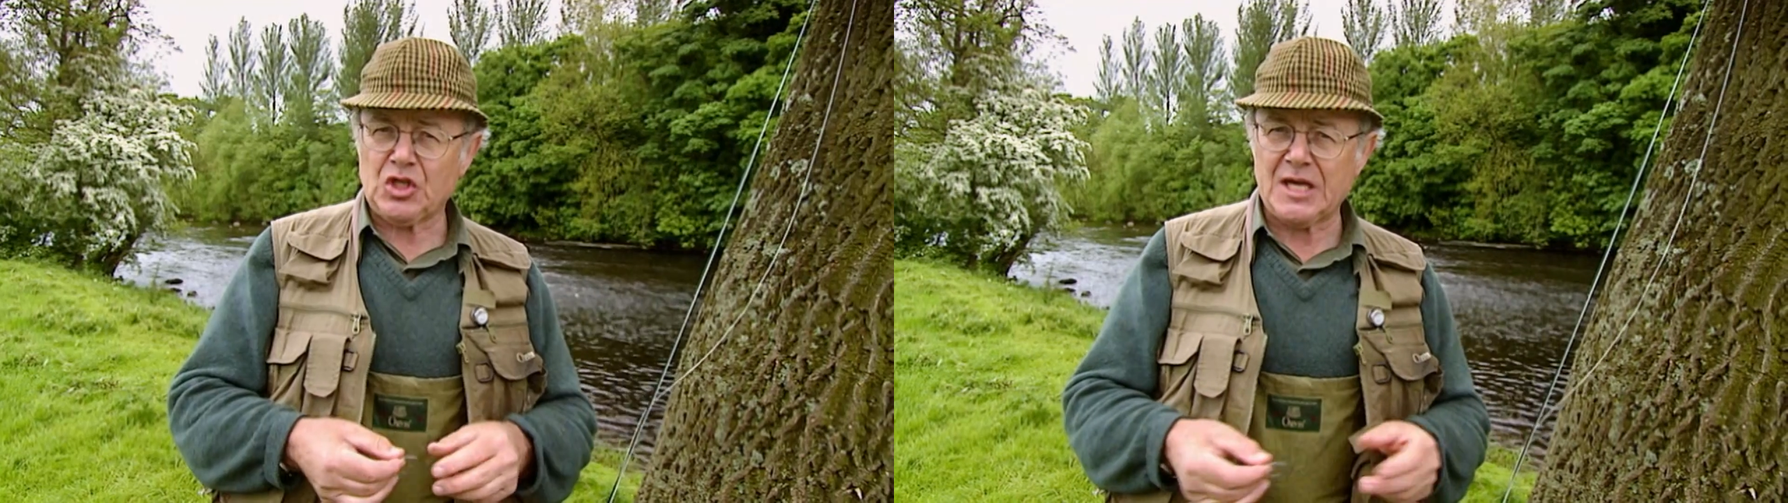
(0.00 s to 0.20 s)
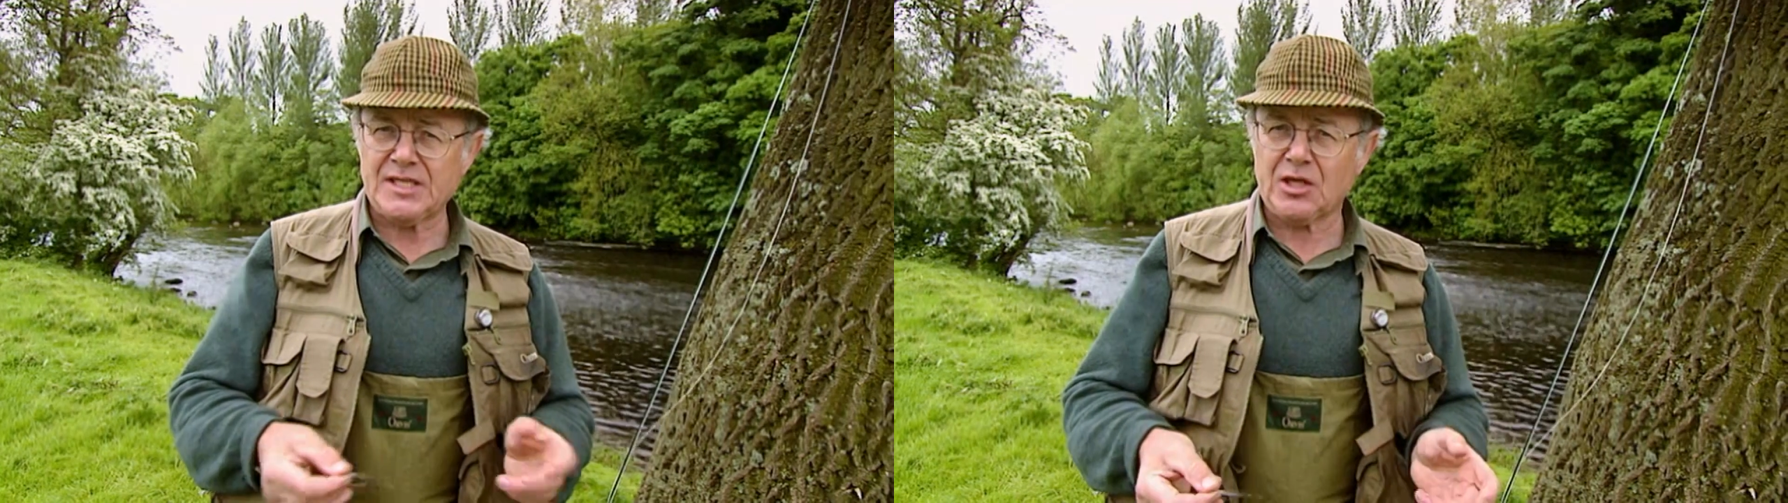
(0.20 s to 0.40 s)

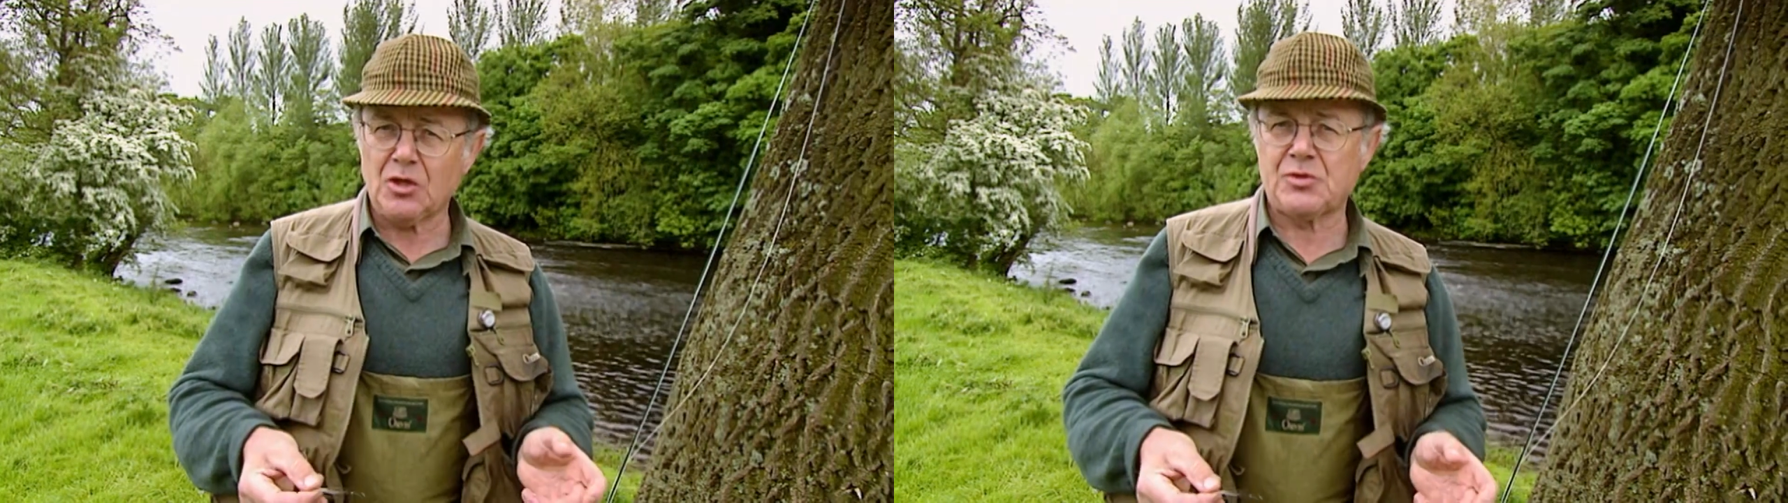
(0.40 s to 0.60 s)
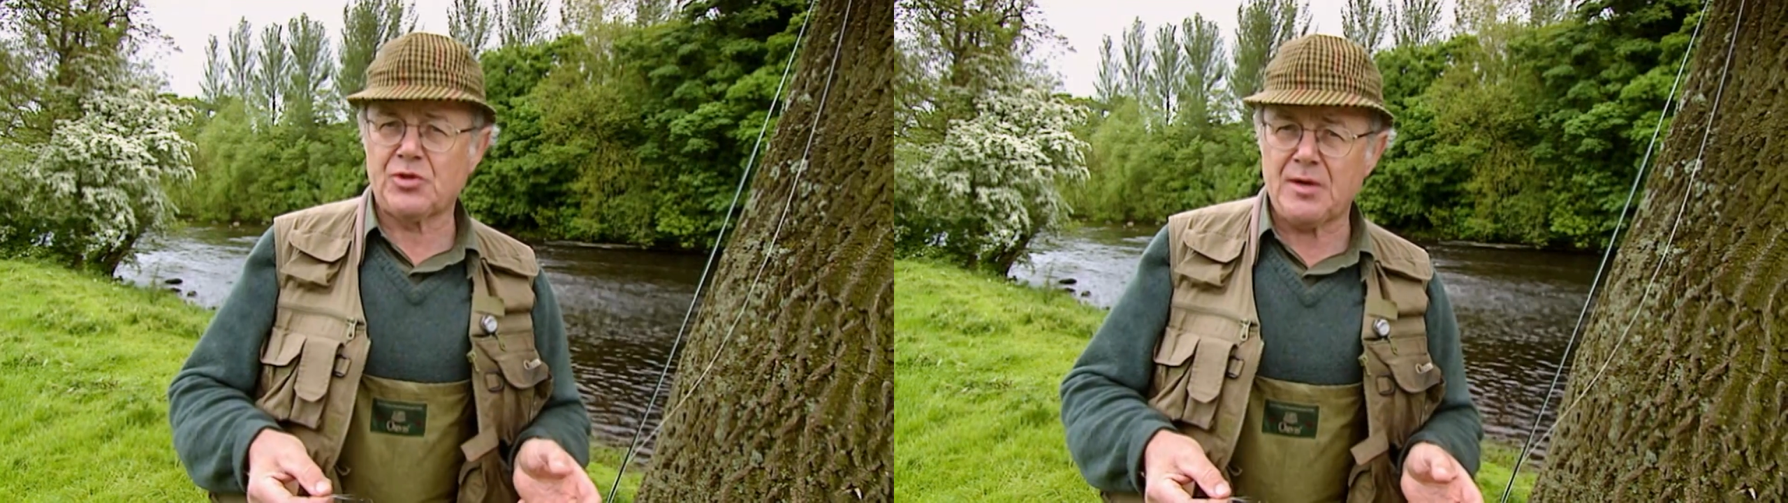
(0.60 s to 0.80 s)
classic
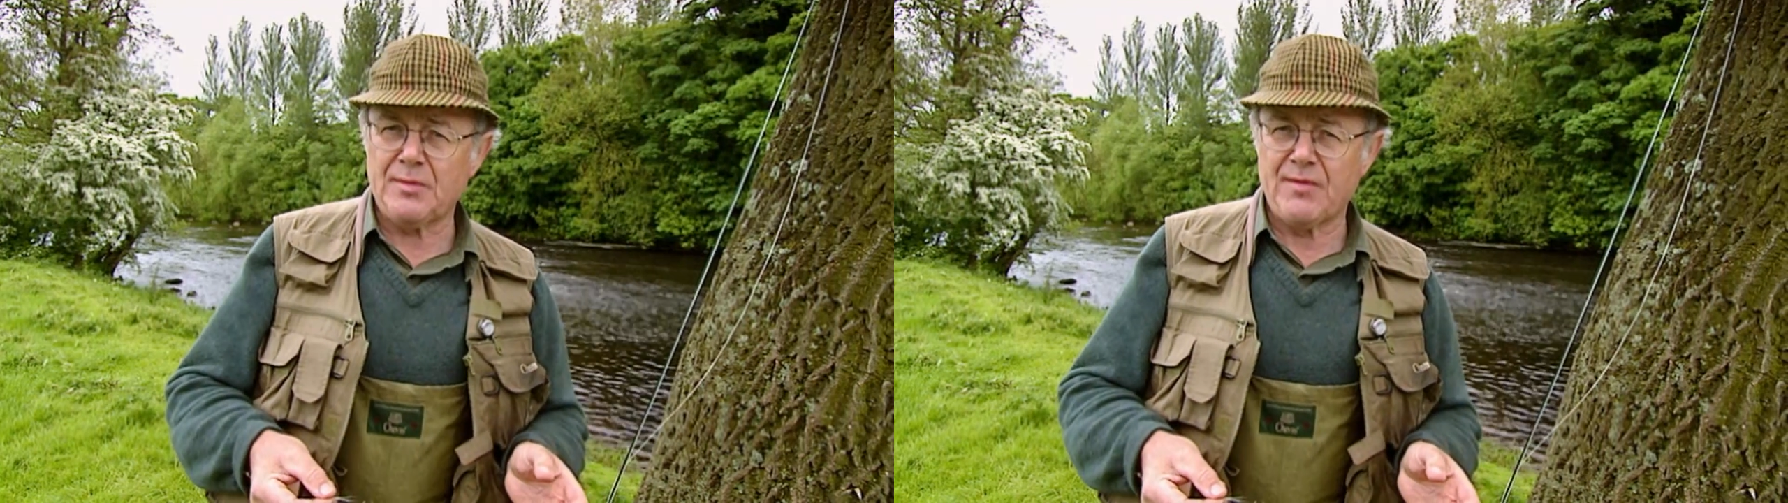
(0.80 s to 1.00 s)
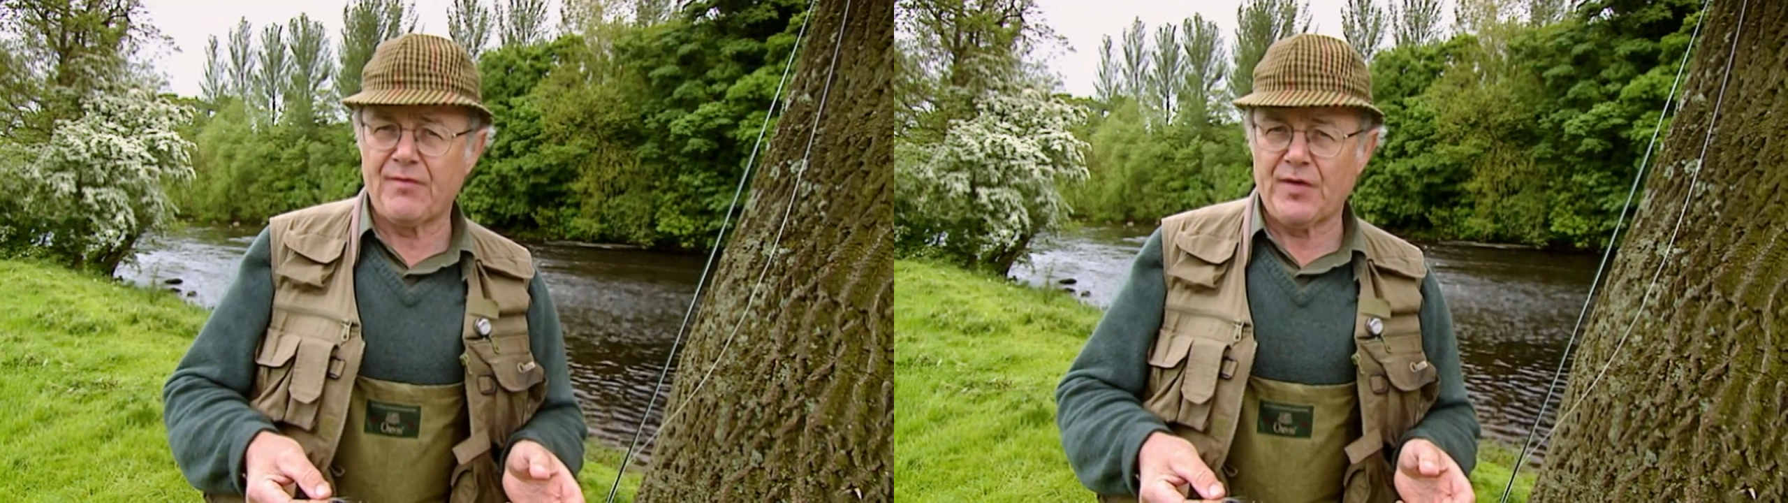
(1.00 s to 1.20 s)
upstream
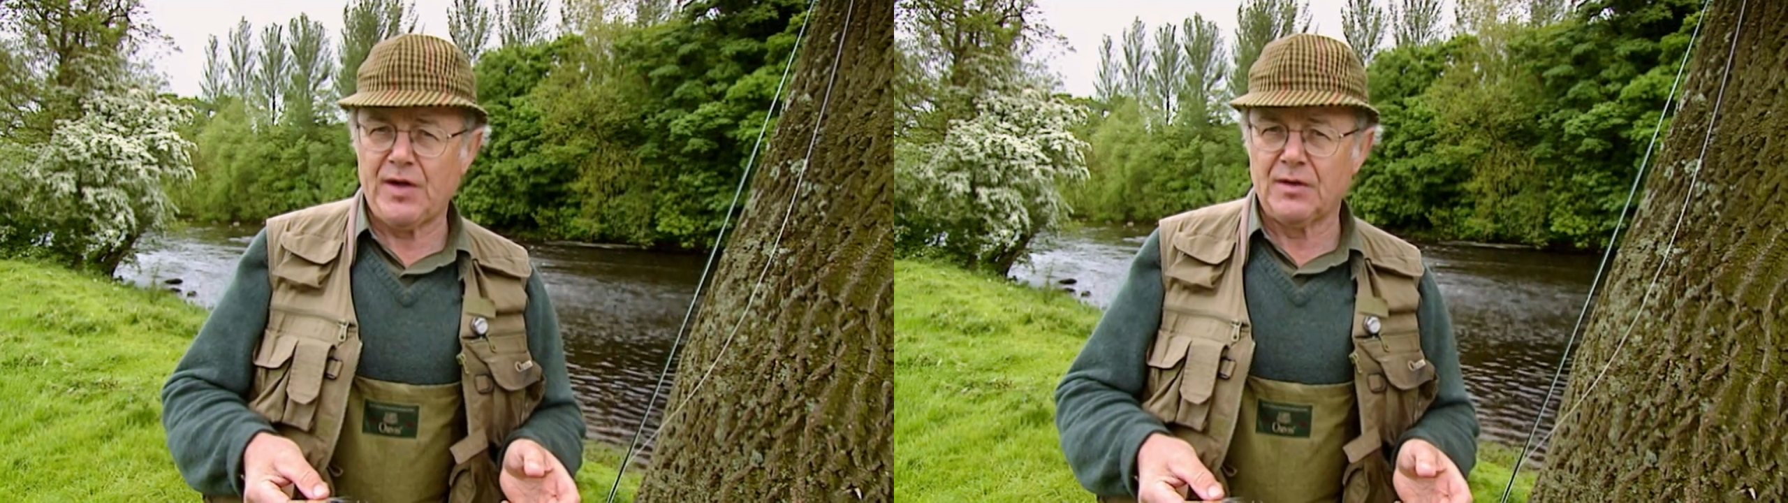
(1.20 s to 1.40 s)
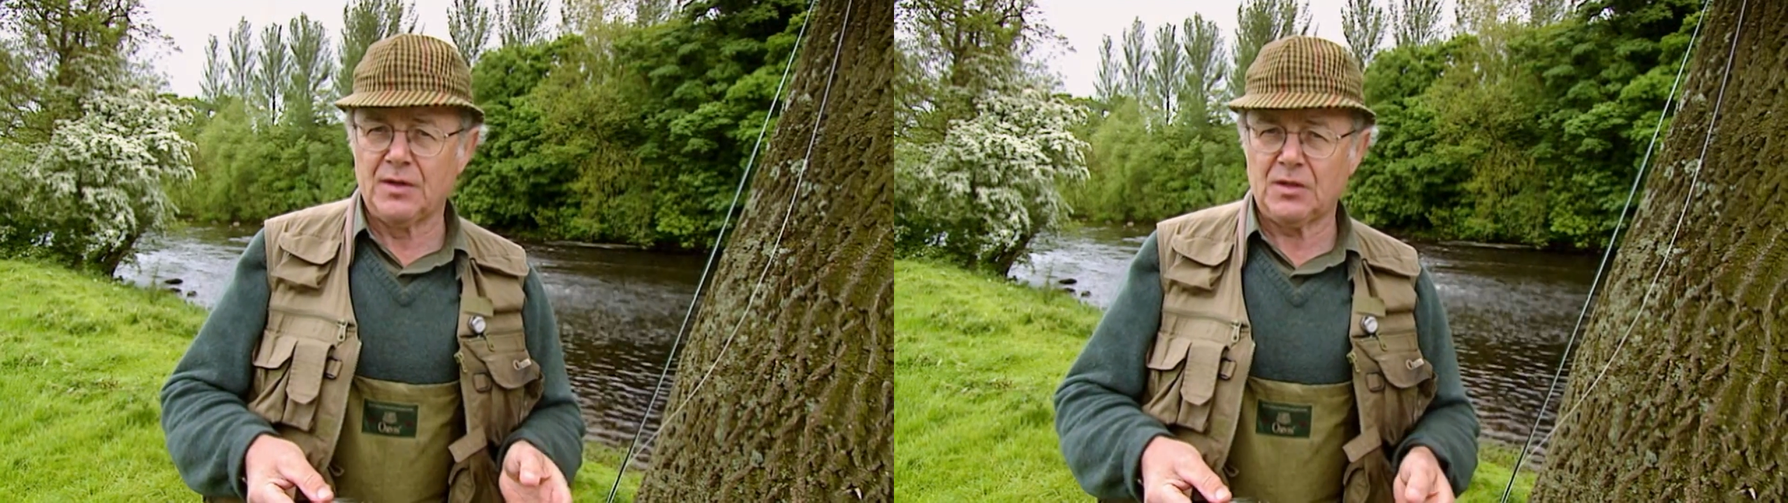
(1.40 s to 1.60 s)
nymphing
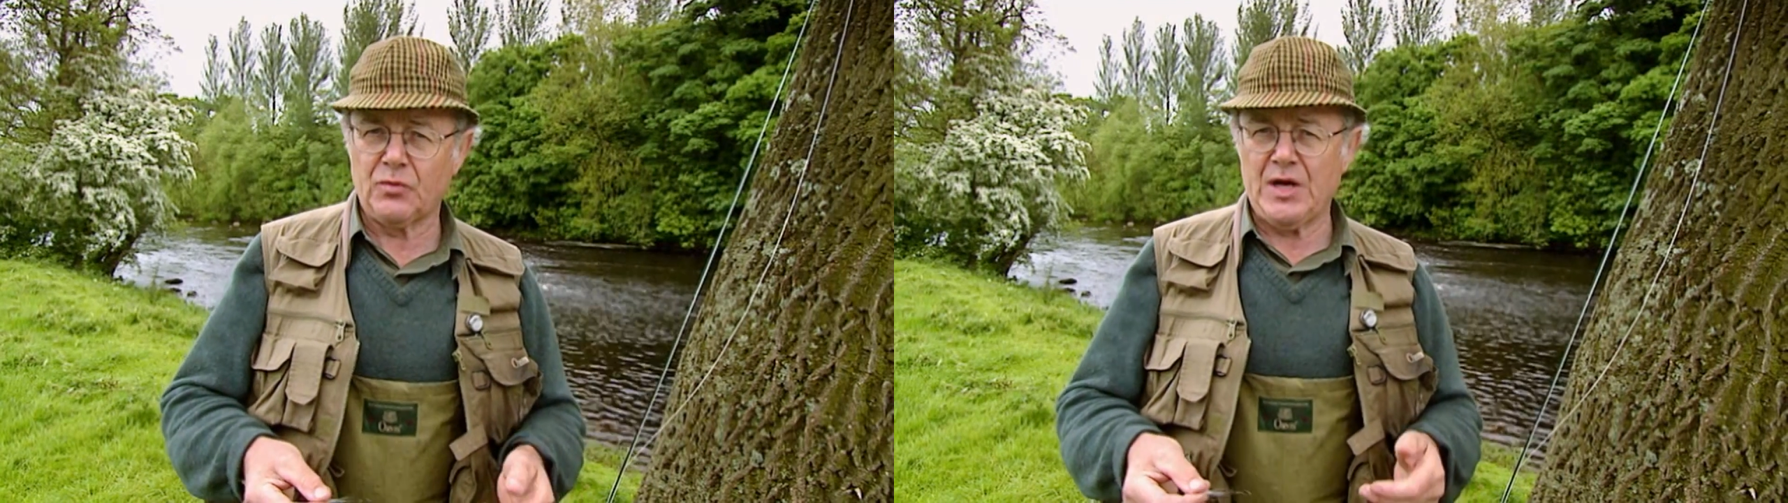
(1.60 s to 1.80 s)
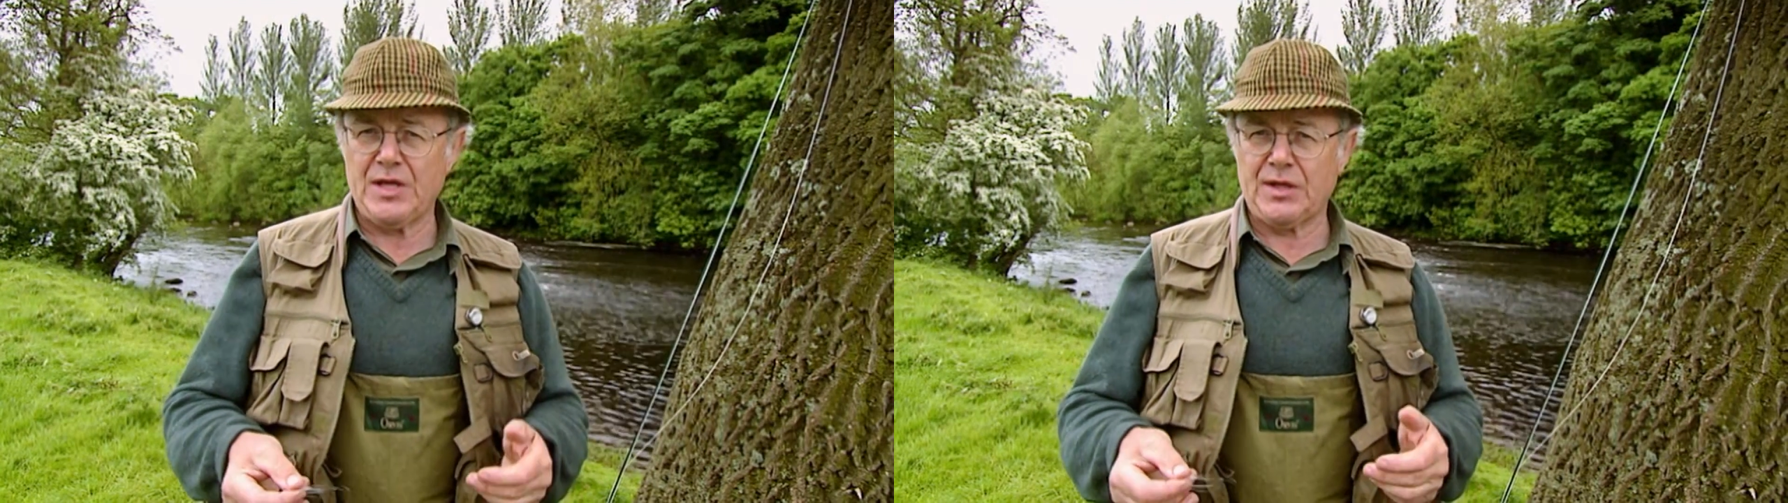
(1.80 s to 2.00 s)

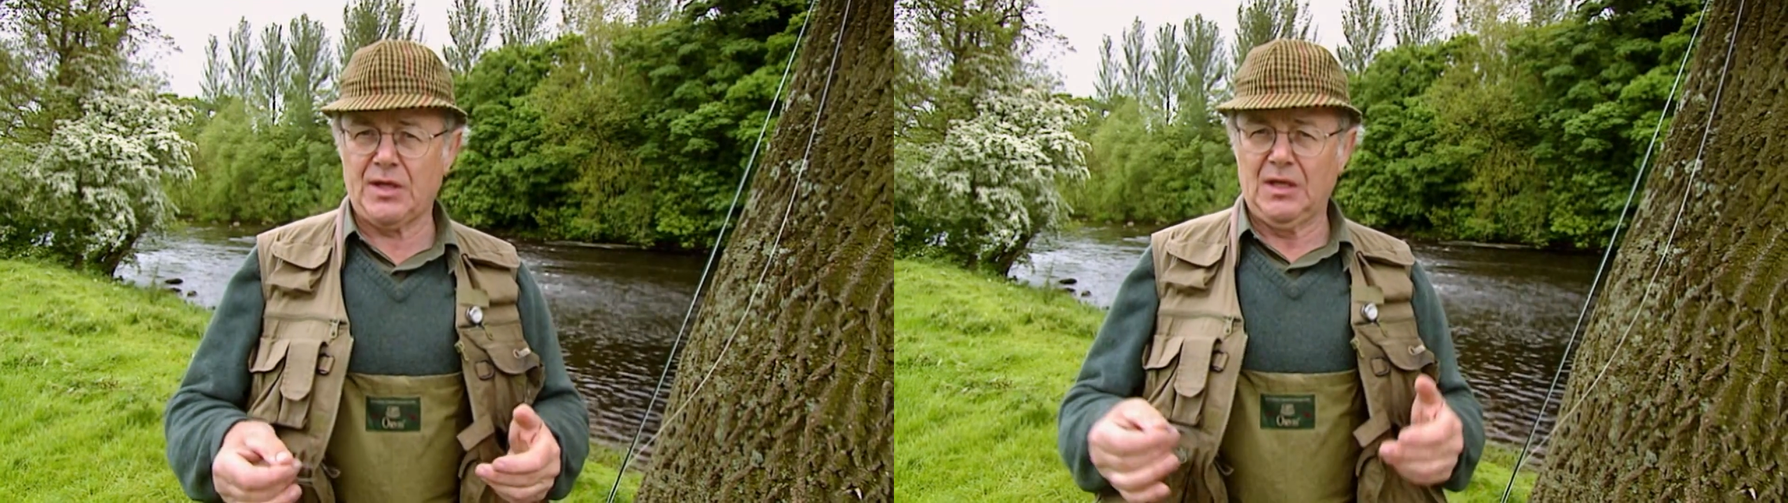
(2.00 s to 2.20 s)
with